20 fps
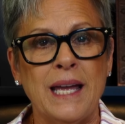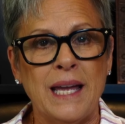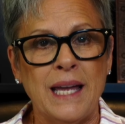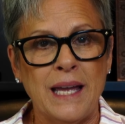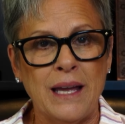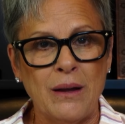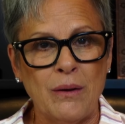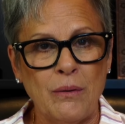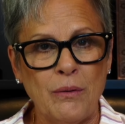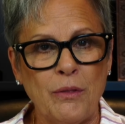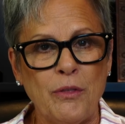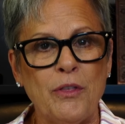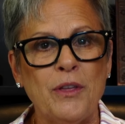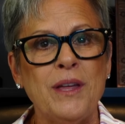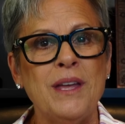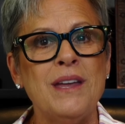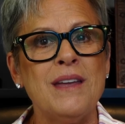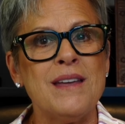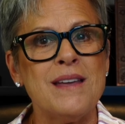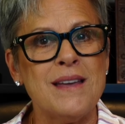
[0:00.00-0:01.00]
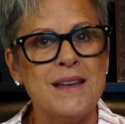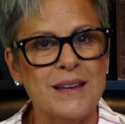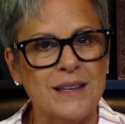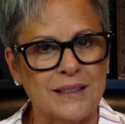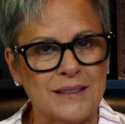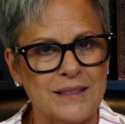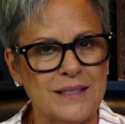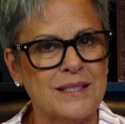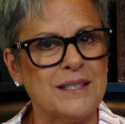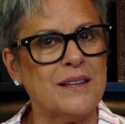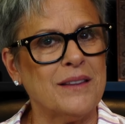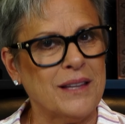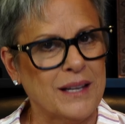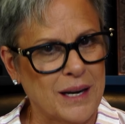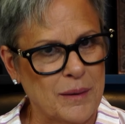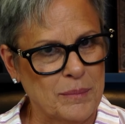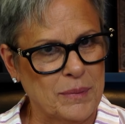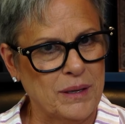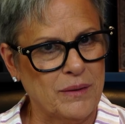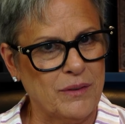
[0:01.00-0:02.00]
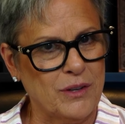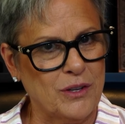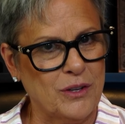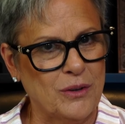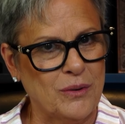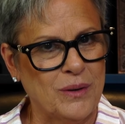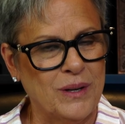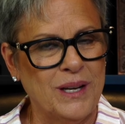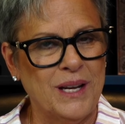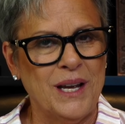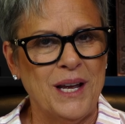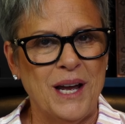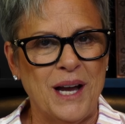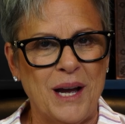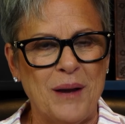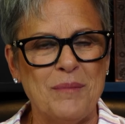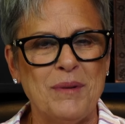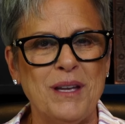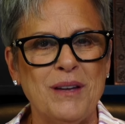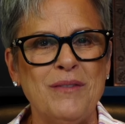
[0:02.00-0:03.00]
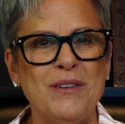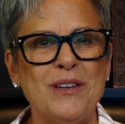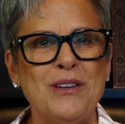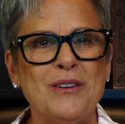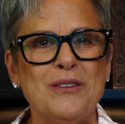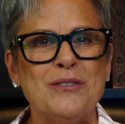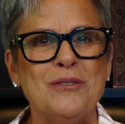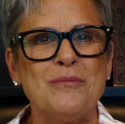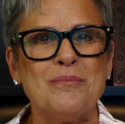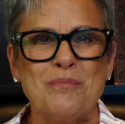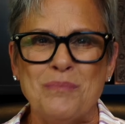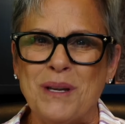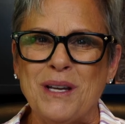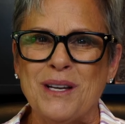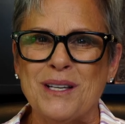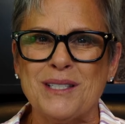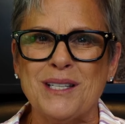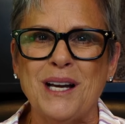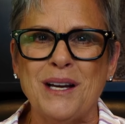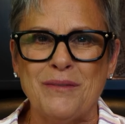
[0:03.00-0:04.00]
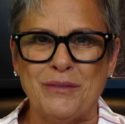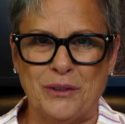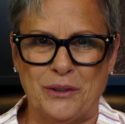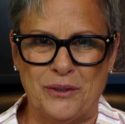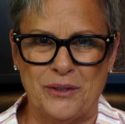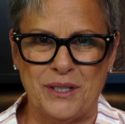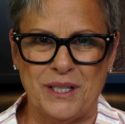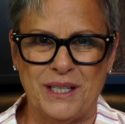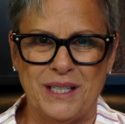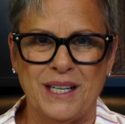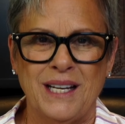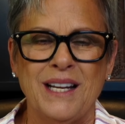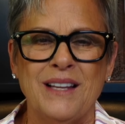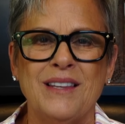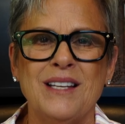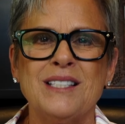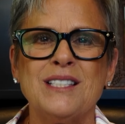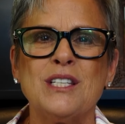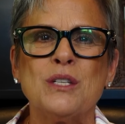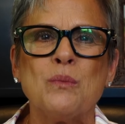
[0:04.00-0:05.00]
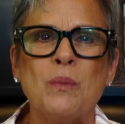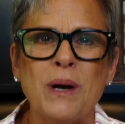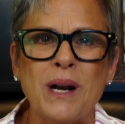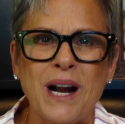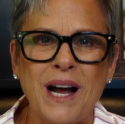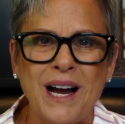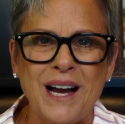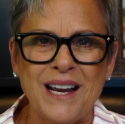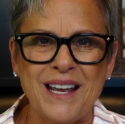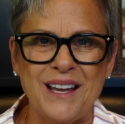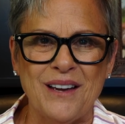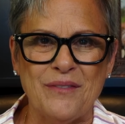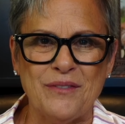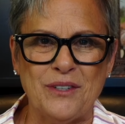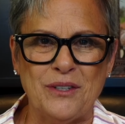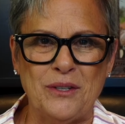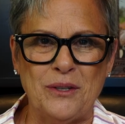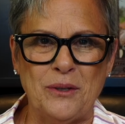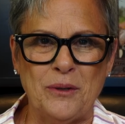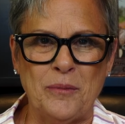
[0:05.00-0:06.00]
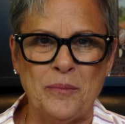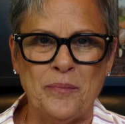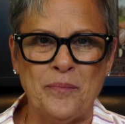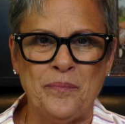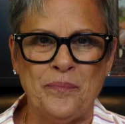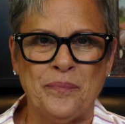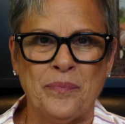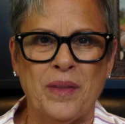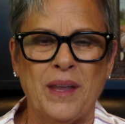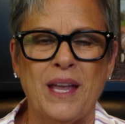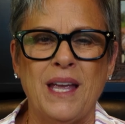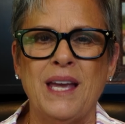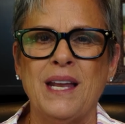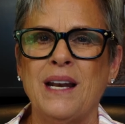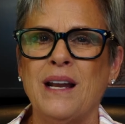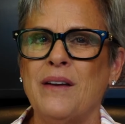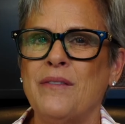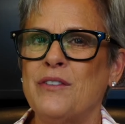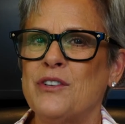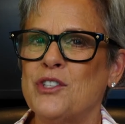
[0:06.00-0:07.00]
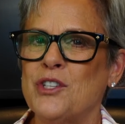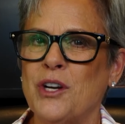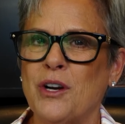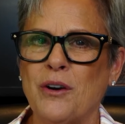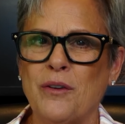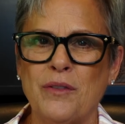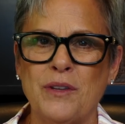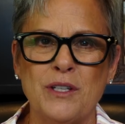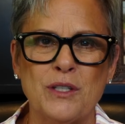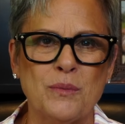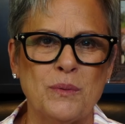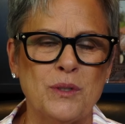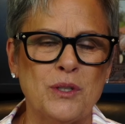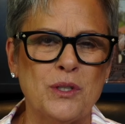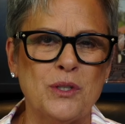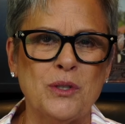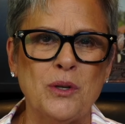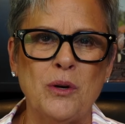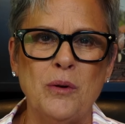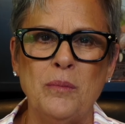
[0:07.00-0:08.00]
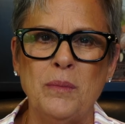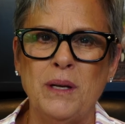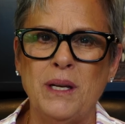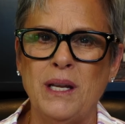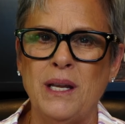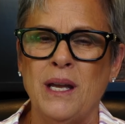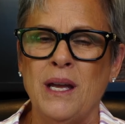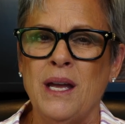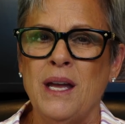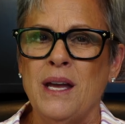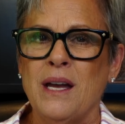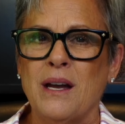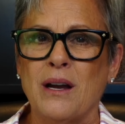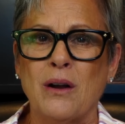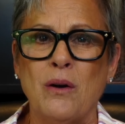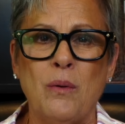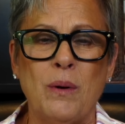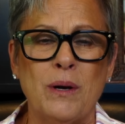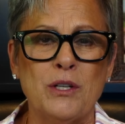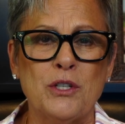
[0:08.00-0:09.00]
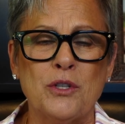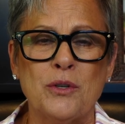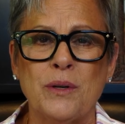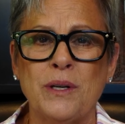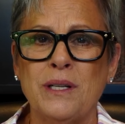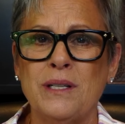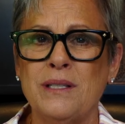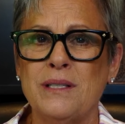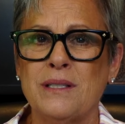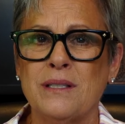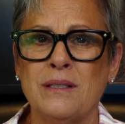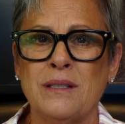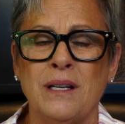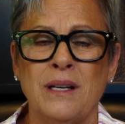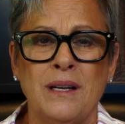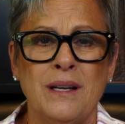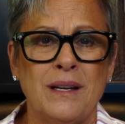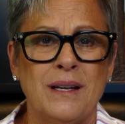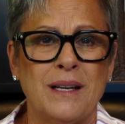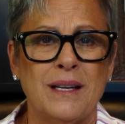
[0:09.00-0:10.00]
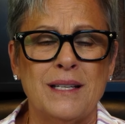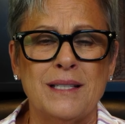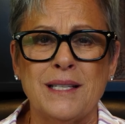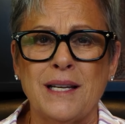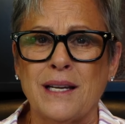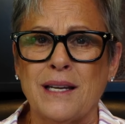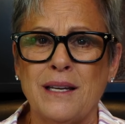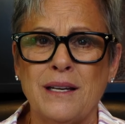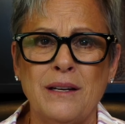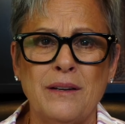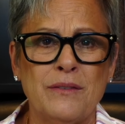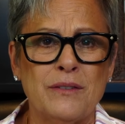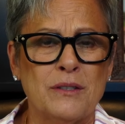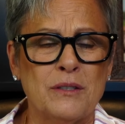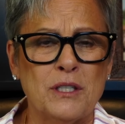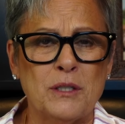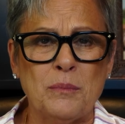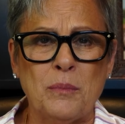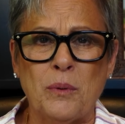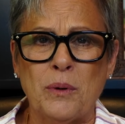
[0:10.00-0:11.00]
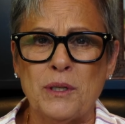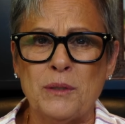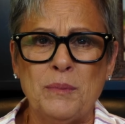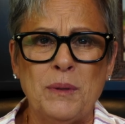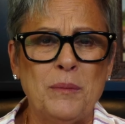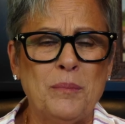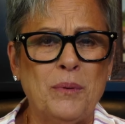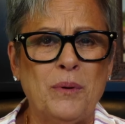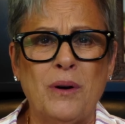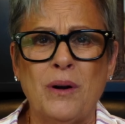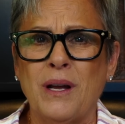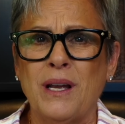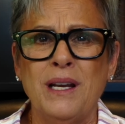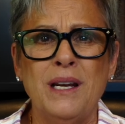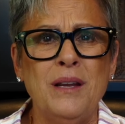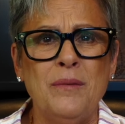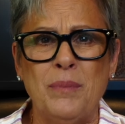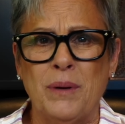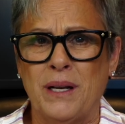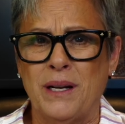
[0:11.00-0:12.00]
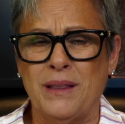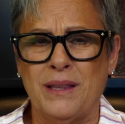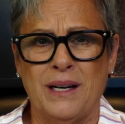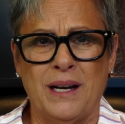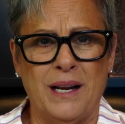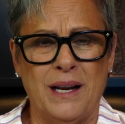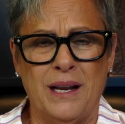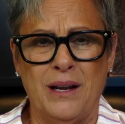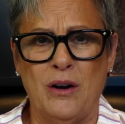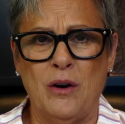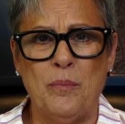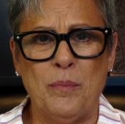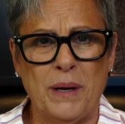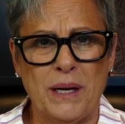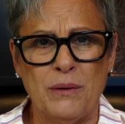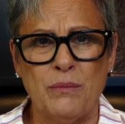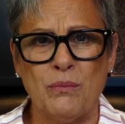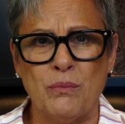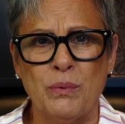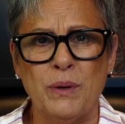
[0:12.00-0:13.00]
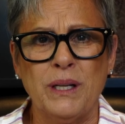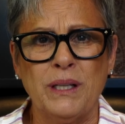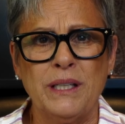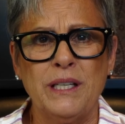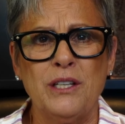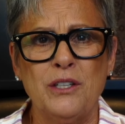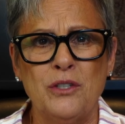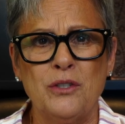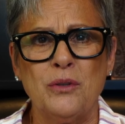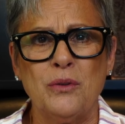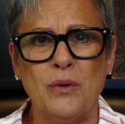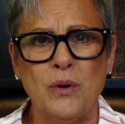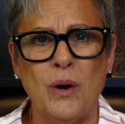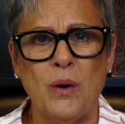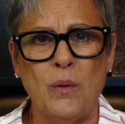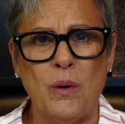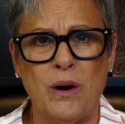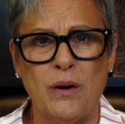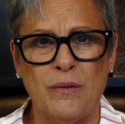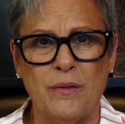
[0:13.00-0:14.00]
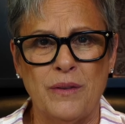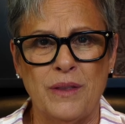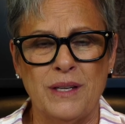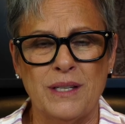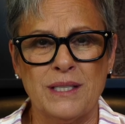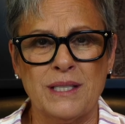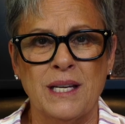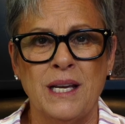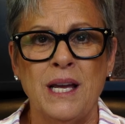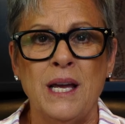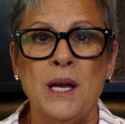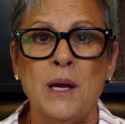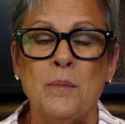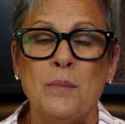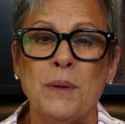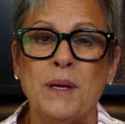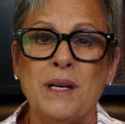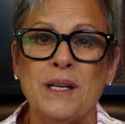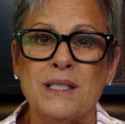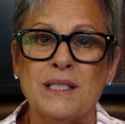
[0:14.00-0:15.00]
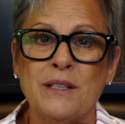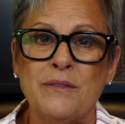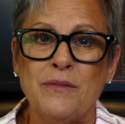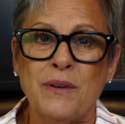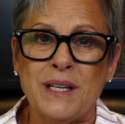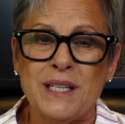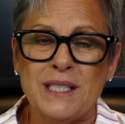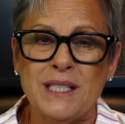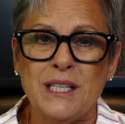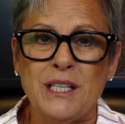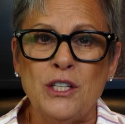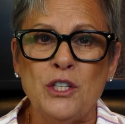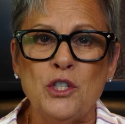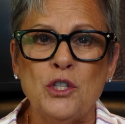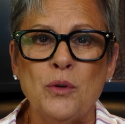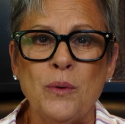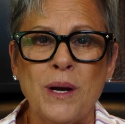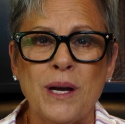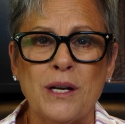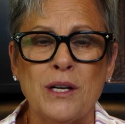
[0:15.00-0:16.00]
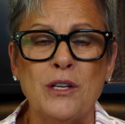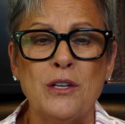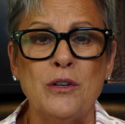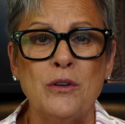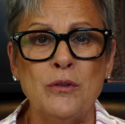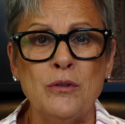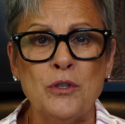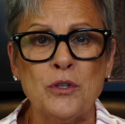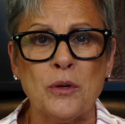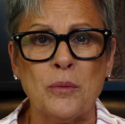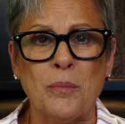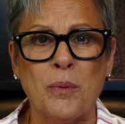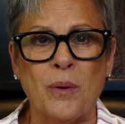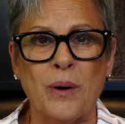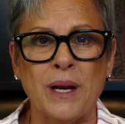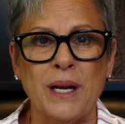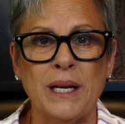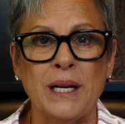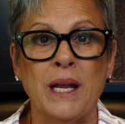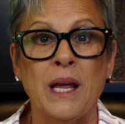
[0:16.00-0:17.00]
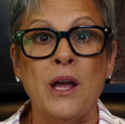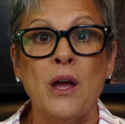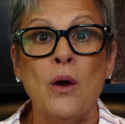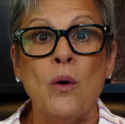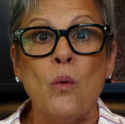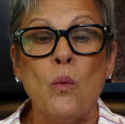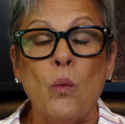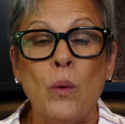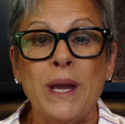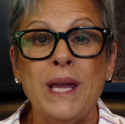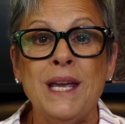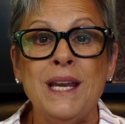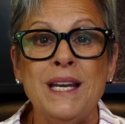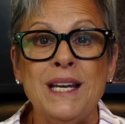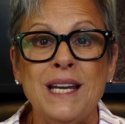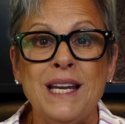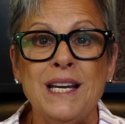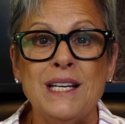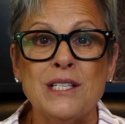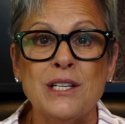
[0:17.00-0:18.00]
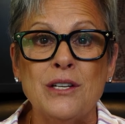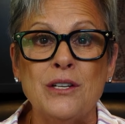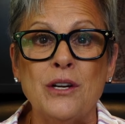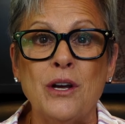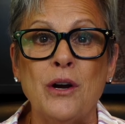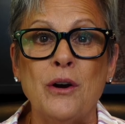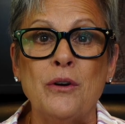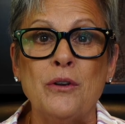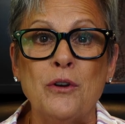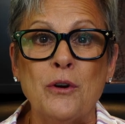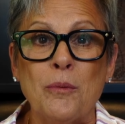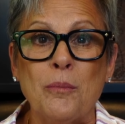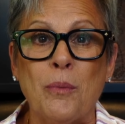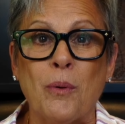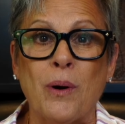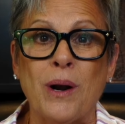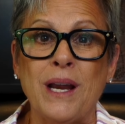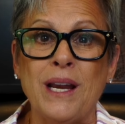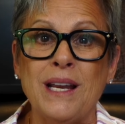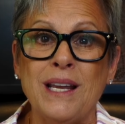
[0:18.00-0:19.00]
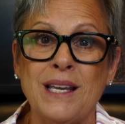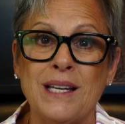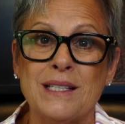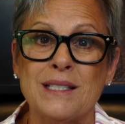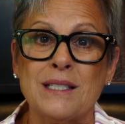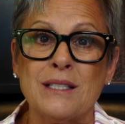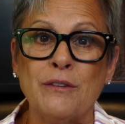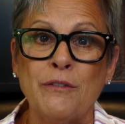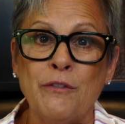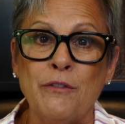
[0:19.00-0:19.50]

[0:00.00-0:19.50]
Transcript: healthy hints that I'm giving you. I'm giving it because I've learned it. This is what I have to do. And I've shared this with so many equestrians and executives and sports people, anybody that I help. I really do go over this because if I teach you how to use your brain, we need to know your brain gets the